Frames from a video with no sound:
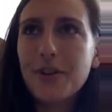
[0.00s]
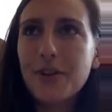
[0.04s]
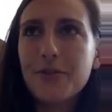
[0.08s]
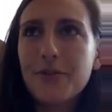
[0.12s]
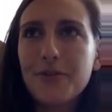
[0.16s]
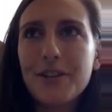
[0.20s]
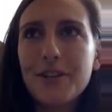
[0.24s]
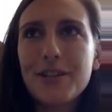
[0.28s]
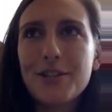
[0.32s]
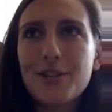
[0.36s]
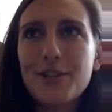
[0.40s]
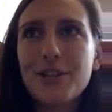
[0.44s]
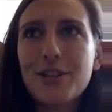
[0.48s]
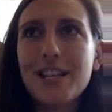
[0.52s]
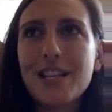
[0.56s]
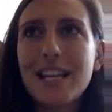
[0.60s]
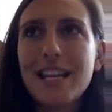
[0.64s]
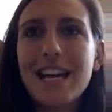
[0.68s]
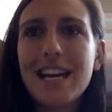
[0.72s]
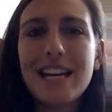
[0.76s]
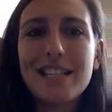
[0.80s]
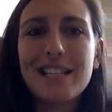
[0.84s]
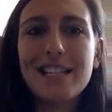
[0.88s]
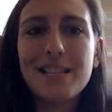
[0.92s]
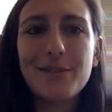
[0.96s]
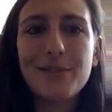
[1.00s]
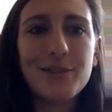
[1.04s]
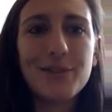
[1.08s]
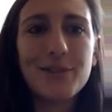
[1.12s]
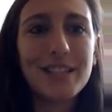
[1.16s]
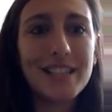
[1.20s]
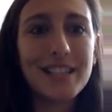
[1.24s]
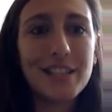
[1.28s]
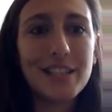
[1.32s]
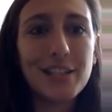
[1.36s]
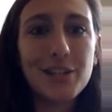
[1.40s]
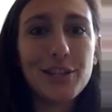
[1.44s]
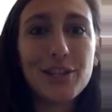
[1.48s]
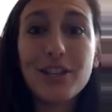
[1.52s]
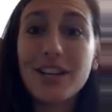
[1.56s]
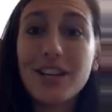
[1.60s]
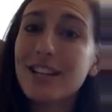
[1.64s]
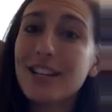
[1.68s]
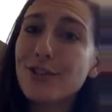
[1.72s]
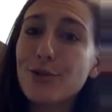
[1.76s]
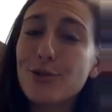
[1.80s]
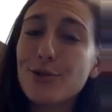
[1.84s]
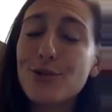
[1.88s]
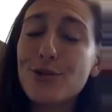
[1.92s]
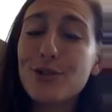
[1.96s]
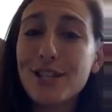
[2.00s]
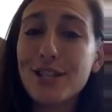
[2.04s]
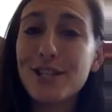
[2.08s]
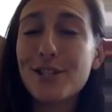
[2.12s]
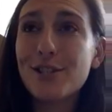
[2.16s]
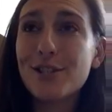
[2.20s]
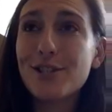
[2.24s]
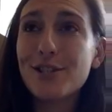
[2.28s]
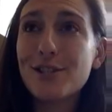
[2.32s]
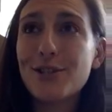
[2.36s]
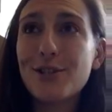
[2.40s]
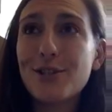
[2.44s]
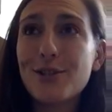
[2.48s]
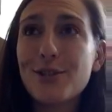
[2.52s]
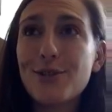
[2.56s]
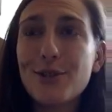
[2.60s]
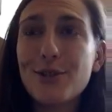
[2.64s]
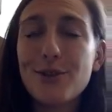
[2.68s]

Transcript: aphasia that I definitely could not do justice to.